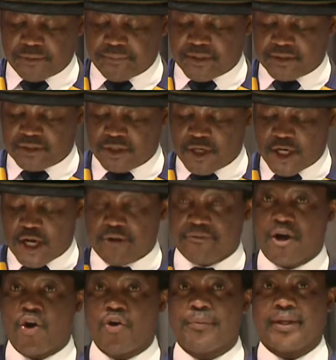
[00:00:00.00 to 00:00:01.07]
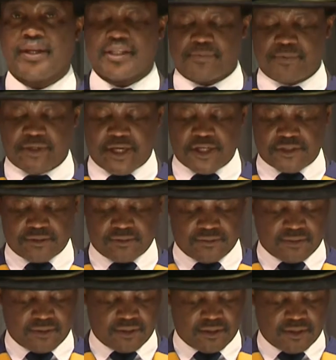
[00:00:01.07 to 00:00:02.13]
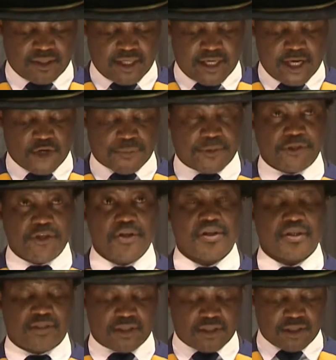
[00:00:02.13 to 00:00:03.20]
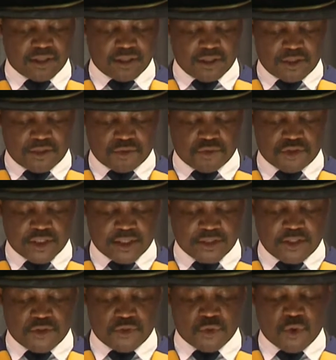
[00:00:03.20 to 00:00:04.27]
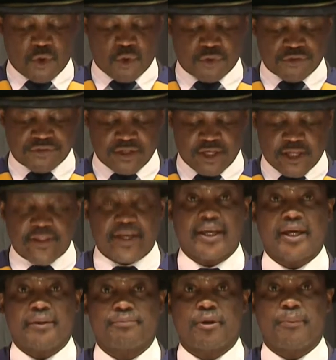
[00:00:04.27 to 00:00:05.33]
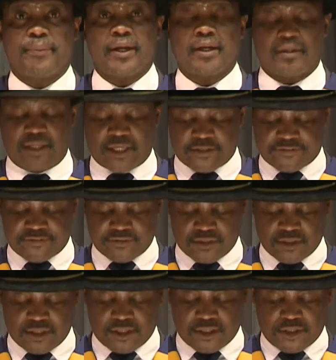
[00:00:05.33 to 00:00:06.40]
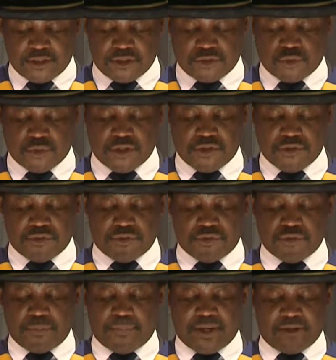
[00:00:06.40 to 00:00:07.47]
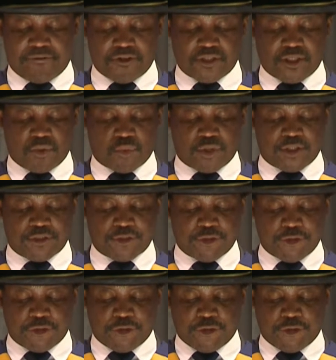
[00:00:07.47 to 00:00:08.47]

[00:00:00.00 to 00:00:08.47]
moment of hope and inspiration, an opportunity to chart a new course that can propel us into a new beneficial world